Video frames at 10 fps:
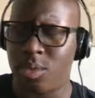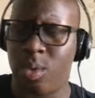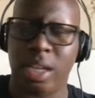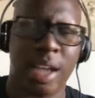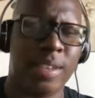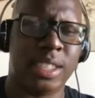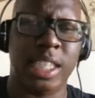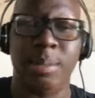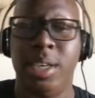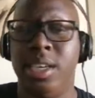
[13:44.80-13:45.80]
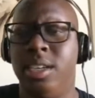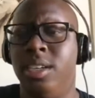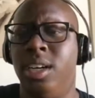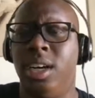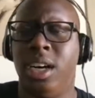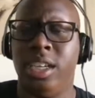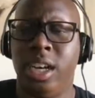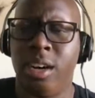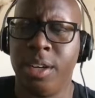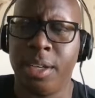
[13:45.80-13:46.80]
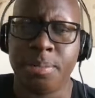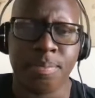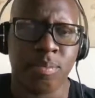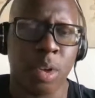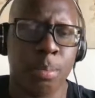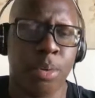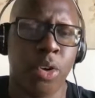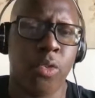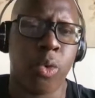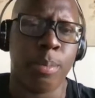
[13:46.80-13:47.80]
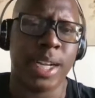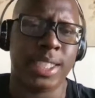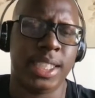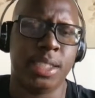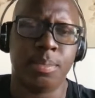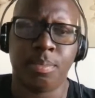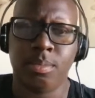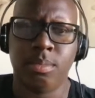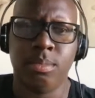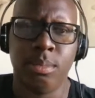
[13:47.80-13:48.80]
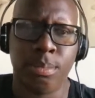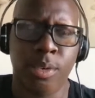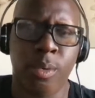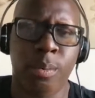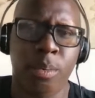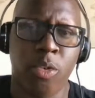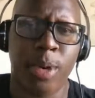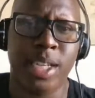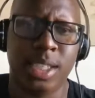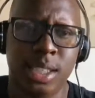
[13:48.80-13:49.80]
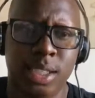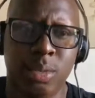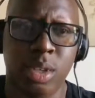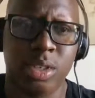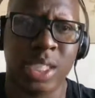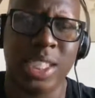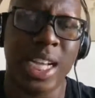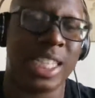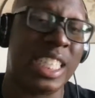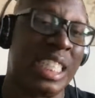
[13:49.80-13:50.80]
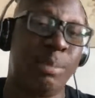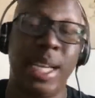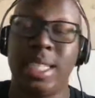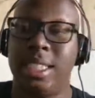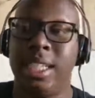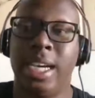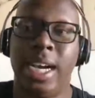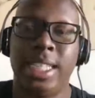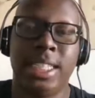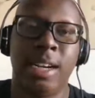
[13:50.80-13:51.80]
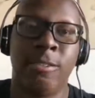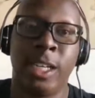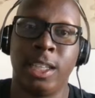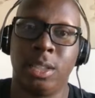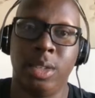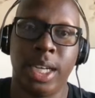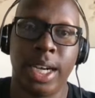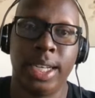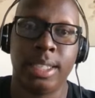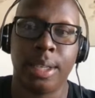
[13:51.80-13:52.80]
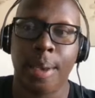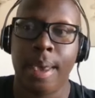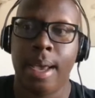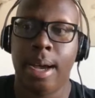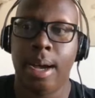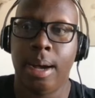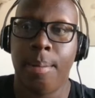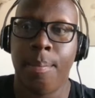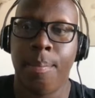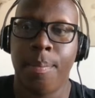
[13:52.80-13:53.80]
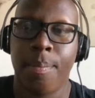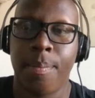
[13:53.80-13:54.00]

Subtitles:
well, I have his name here, Ayari, both were by decision. Both were by decision as well. So he's not dismantling guys. He's not running through guys. Um,